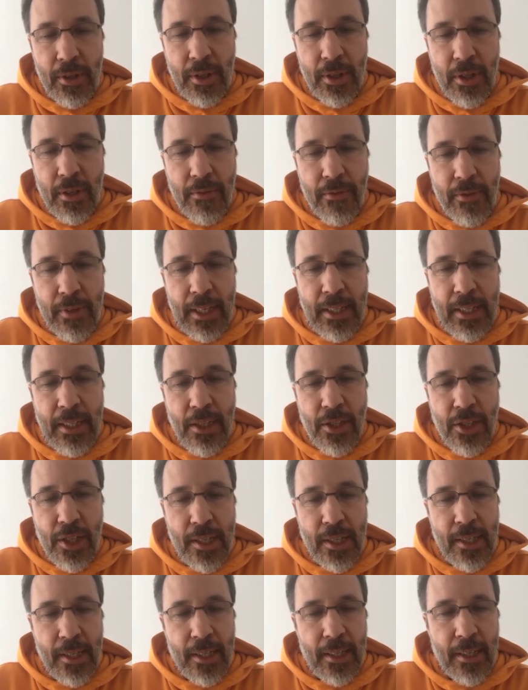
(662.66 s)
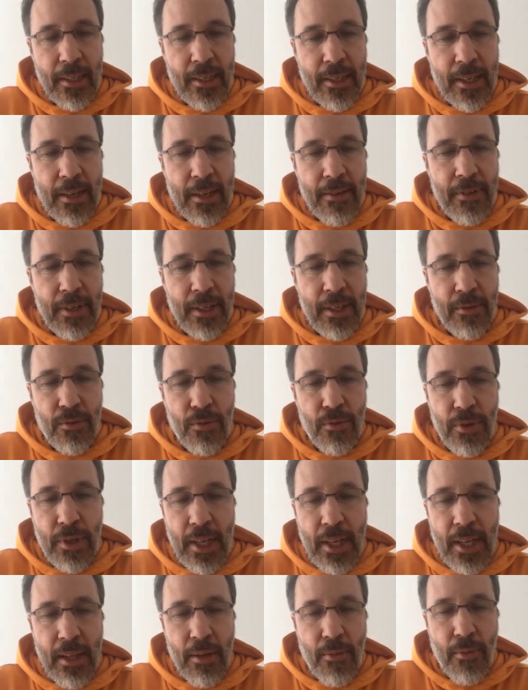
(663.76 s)
of Lady Jessica having to
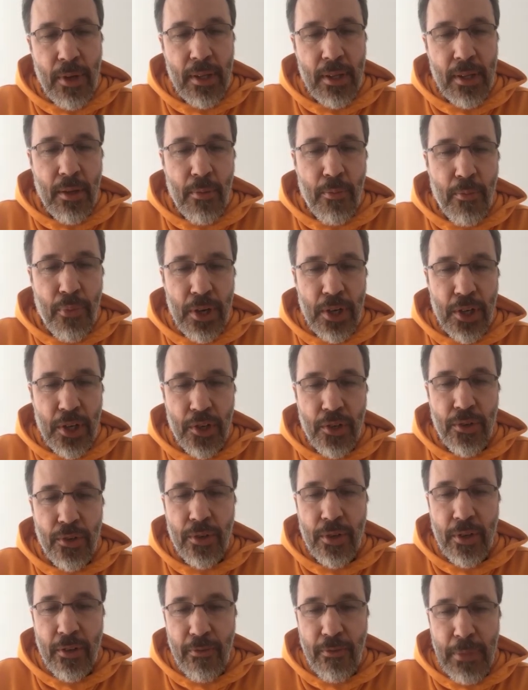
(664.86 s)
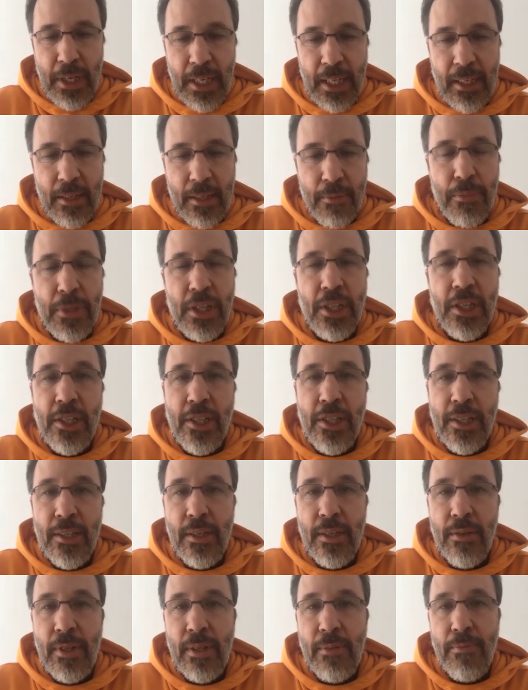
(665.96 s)
deal with the pressure of being a Bene
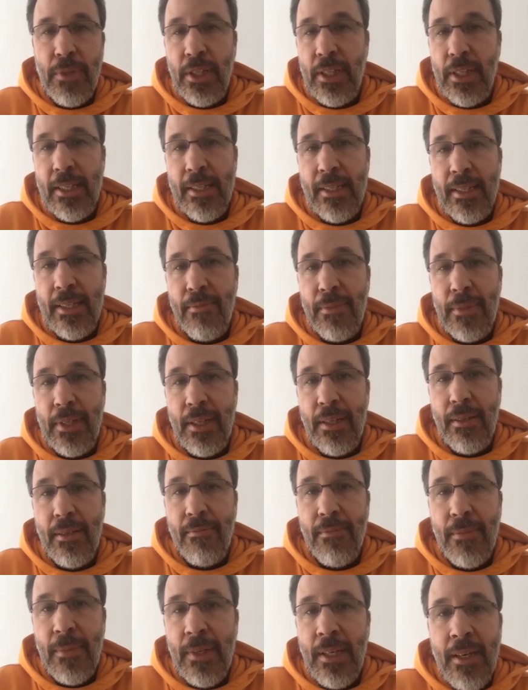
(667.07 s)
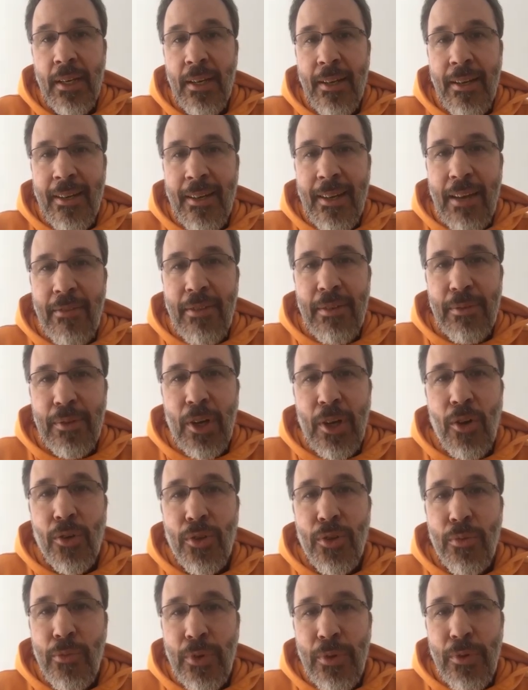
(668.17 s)
Gesserit, but at the same time having all
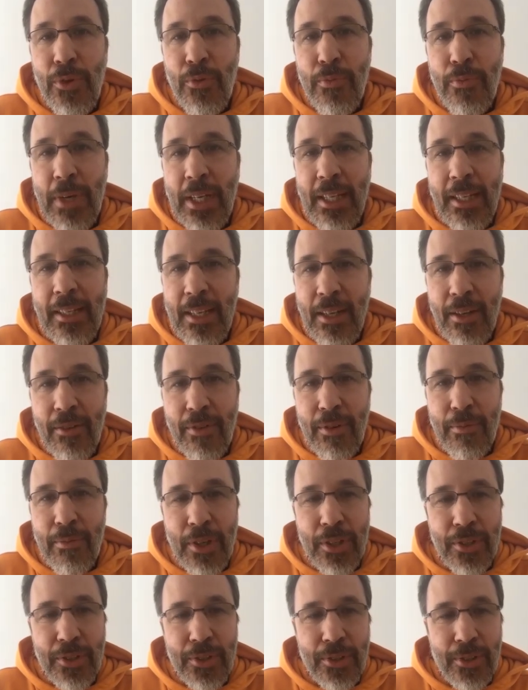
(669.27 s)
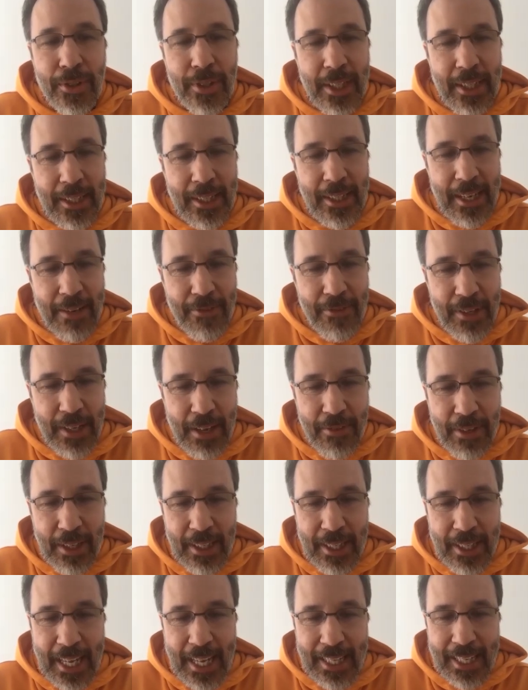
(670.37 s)
the humanity of a mother and
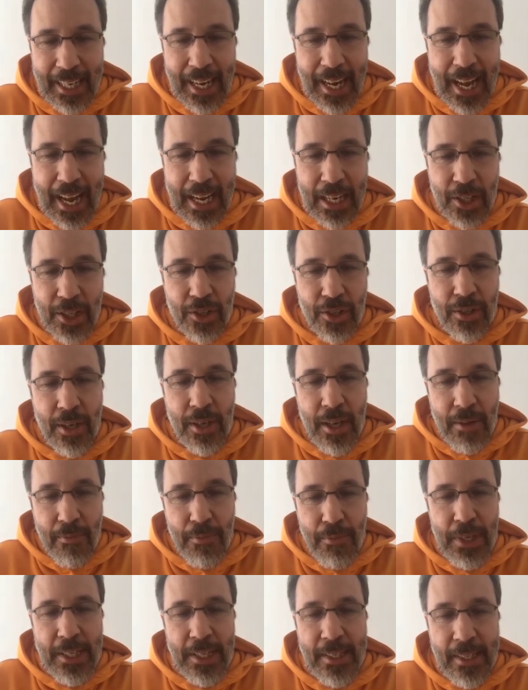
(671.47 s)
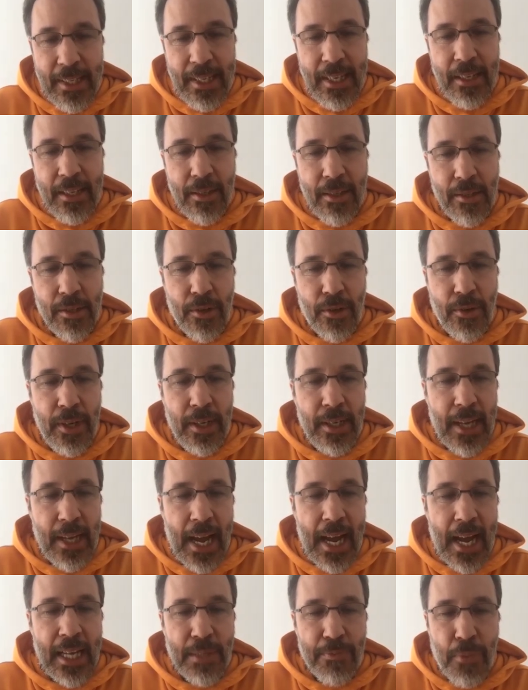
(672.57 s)
having that clash be seen on screen
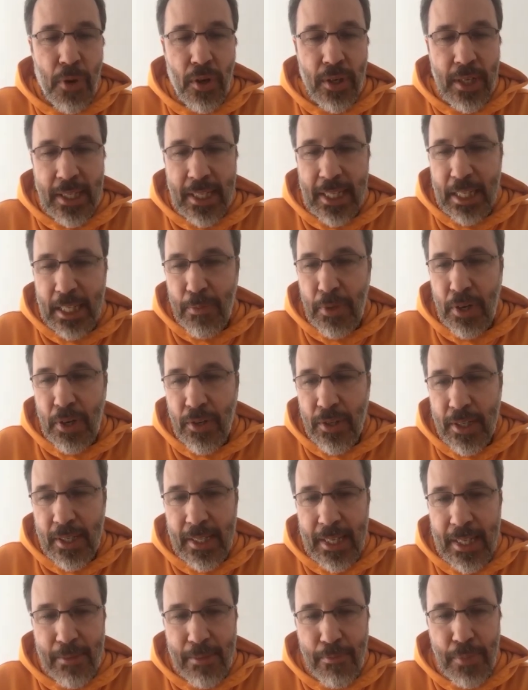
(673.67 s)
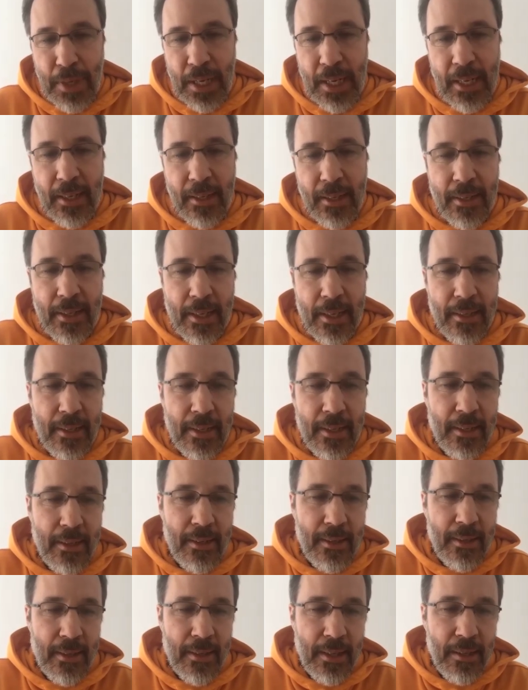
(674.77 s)
as Paul has experienced that pain
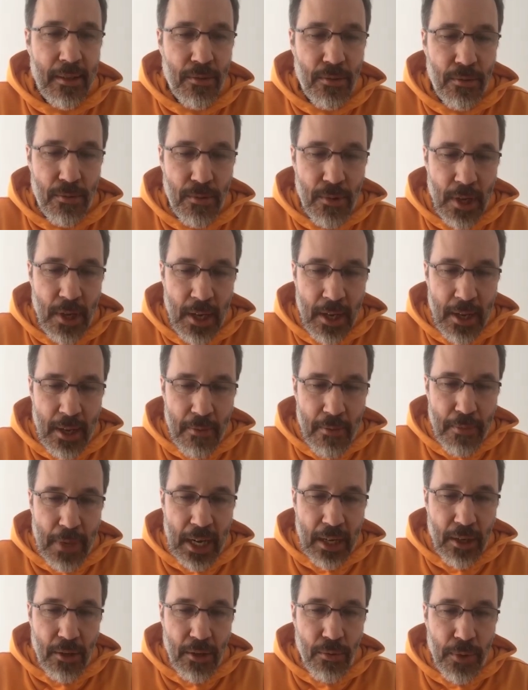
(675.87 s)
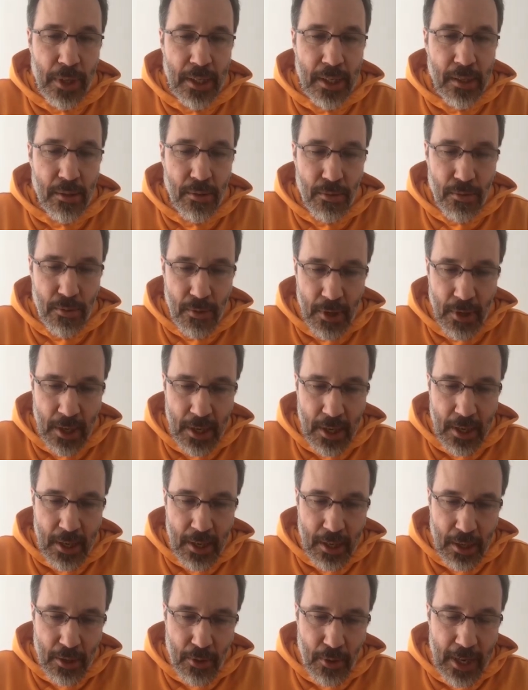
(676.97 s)
and to by doing so
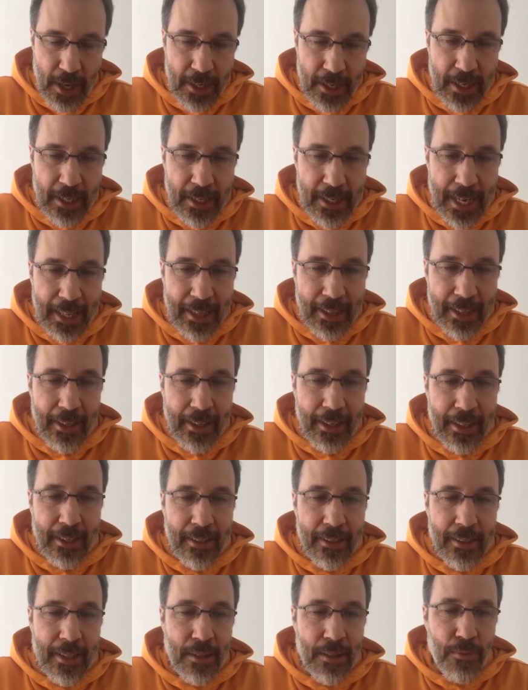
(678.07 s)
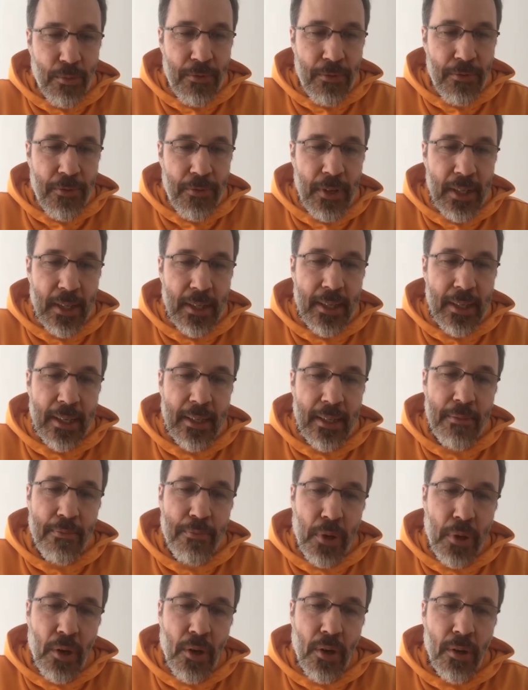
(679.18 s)
creating that link that we feel that
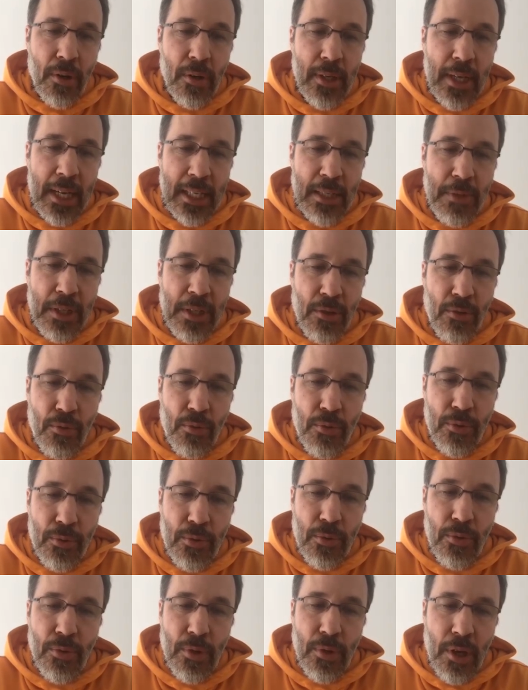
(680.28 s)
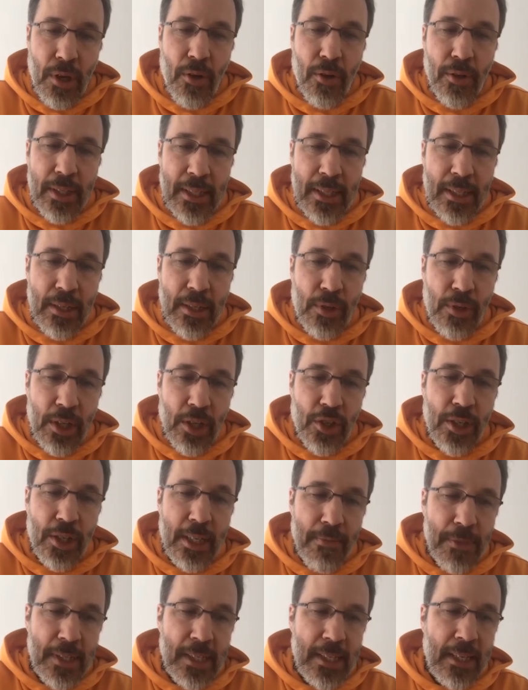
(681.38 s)
Paul has been through all this education
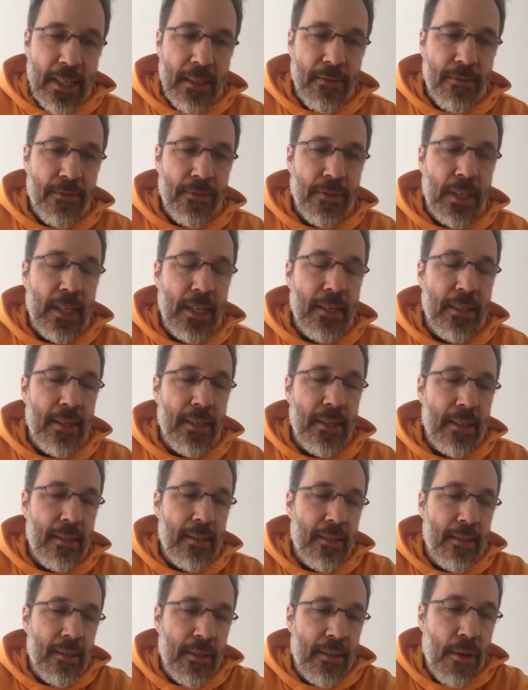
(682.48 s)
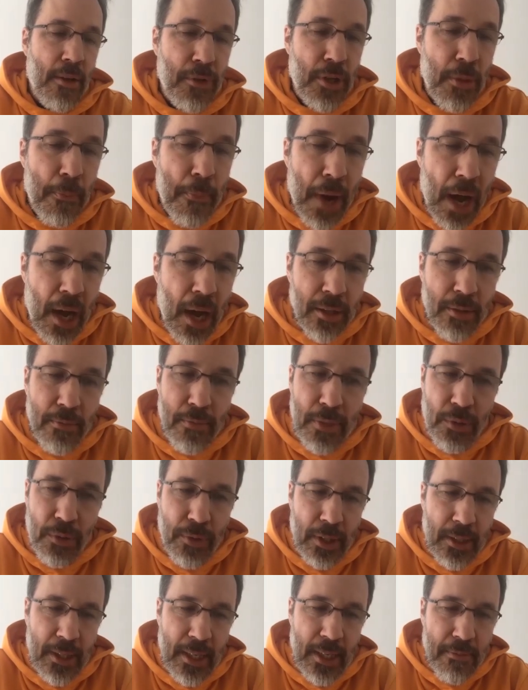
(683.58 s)
himself and the bond
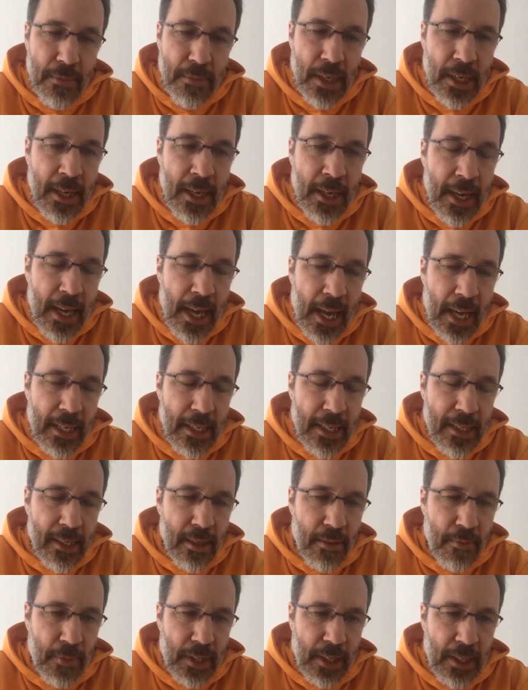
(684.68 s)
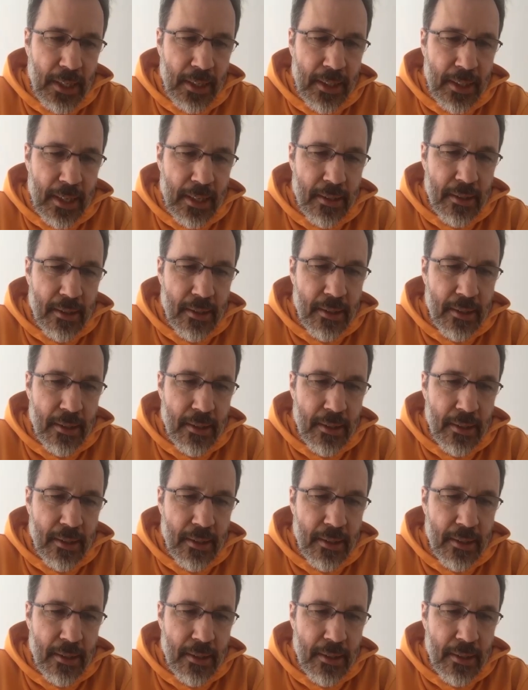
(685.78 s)
between them. And it's something that